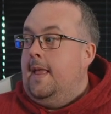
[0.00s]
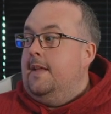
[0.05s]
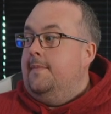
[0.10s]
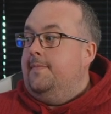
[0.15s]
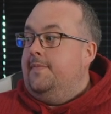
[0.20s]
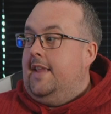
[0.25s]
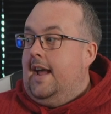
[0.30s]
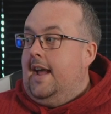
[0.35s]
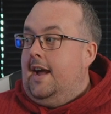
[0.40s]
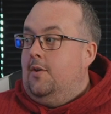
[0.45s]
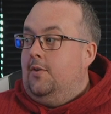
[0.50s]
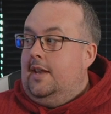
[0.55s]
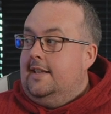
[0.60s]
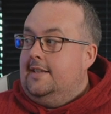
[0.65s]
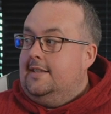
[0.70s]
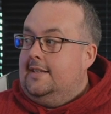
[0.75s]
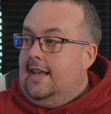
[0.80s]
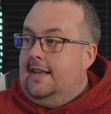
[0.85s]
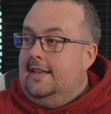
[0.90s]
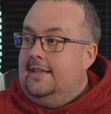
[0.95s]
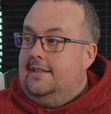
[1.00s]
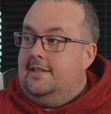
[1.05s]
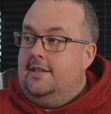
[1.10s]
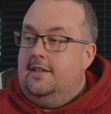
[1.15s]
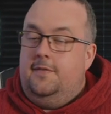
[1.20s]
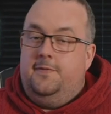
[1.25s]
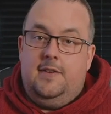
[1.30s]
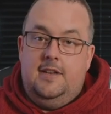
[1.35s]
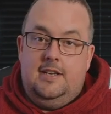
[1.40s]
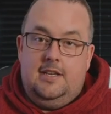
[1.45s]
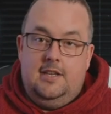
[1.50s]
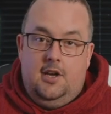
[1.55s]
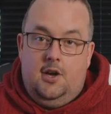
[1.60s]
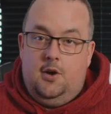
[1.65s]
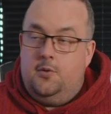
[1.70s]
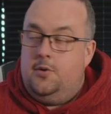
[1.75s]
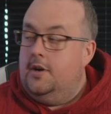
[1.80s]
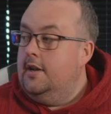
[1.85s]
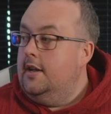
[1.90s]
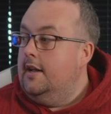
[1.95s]
now, let's get into the
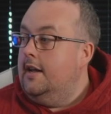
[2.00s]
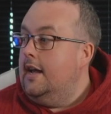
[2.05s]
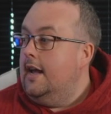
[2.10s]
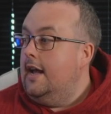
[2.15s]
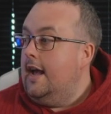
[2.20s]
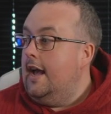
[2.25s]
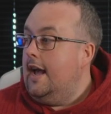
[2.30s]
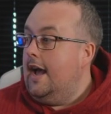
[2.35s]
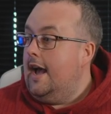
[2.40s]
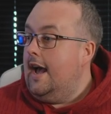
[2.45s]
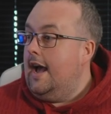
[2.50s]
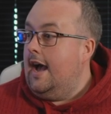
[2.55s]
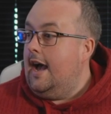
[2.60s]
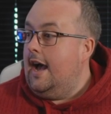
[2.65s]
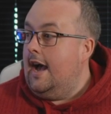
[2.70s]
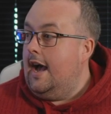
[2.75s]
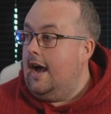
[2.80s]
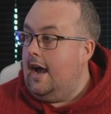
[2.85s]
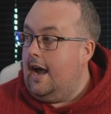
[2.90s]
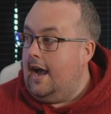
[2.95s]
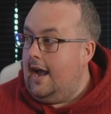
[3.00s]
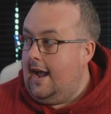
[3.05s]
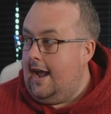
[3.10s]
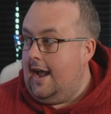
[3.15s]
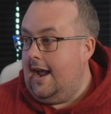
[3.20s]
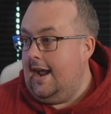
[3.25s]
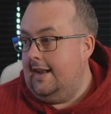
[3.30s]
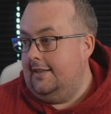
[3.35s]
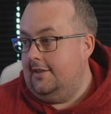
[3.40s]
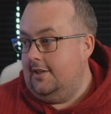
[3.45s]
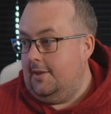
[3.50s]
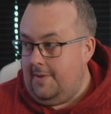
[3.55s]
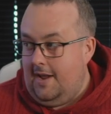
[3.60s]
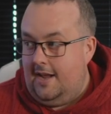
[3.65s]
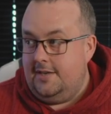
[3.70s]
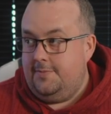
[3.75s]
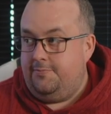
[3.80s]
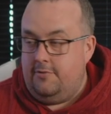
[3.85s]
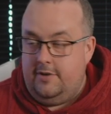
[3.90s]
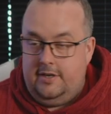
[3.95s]
video and the
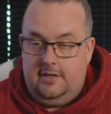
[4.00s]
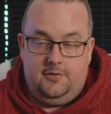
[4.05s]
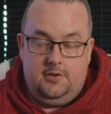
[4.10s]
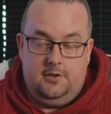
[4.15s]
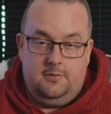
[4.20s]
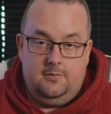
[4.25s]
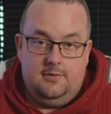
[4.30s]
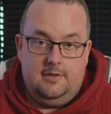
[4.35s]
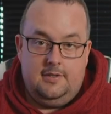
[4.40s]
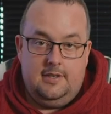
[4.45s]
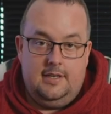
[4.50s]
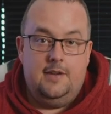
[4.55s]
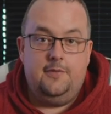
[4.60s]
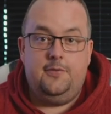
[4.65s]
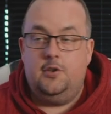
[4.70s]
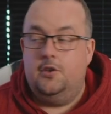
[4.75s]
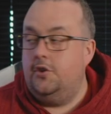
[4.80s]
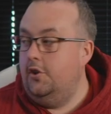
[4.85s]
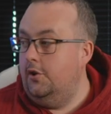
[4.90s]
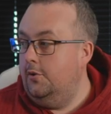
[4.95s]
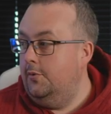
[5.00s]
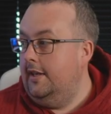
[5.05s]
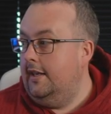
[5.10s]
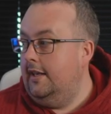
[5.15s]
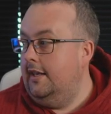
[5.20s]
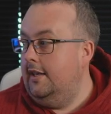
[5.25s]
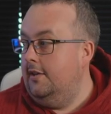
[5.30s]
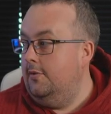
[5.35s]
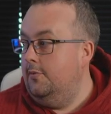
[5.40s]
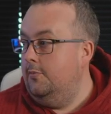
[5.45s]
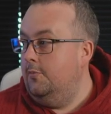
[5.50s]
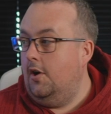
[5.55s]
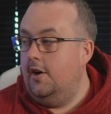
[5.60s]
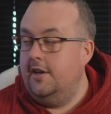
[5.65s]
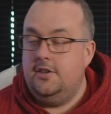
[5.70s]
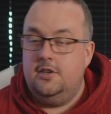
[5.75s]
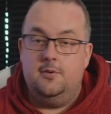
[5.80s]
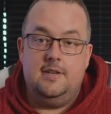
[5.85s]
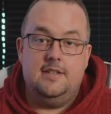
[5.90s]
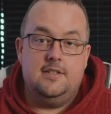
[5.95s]
match preview. If you're new here, what I
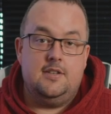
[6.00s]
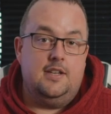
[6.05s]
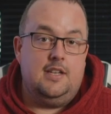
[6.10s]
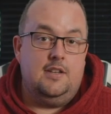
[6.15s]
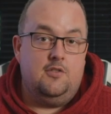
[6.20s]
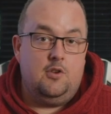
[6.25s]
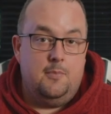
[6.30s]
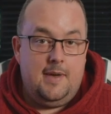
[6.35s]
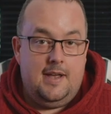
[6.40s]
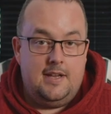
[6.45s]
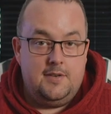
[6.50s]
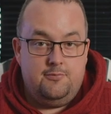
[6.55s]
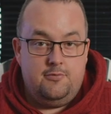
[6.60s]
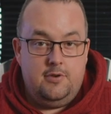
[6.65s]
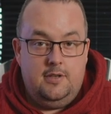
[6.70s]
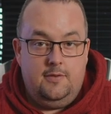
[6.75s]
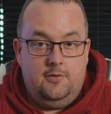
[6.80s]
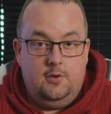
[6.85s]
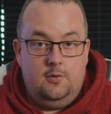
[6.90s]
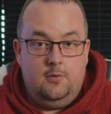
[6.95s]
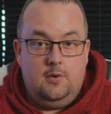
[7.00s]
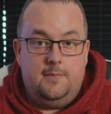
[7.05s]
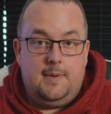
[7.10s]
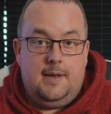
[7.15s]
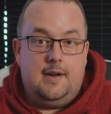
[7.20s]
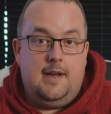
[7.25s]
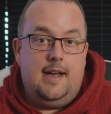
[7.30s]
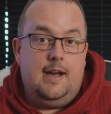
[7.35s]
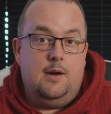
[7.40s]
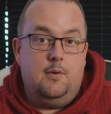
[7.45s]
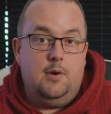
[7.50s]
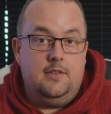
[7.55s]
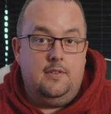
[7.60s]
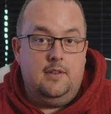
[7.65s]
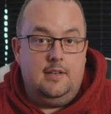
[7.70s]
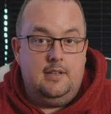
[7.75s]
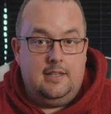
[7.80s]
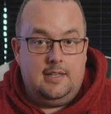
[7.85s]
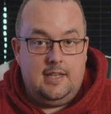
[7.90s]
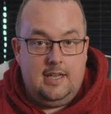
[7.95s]
do is I give you a match preview about how I
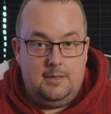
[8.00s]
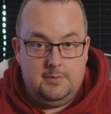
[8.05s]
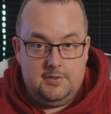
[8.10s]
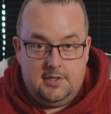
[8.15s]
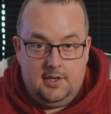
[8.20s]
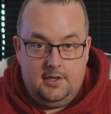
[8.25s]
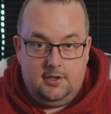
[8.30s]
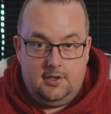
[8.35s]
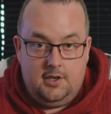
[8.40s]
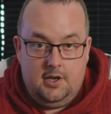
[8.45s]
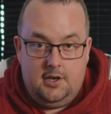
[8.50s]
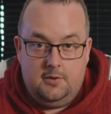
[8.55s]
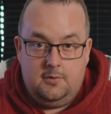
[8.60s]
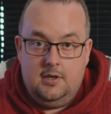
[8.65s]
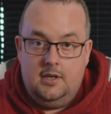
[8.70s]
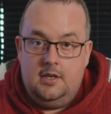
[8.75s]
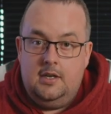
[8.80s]
think the game is going to go,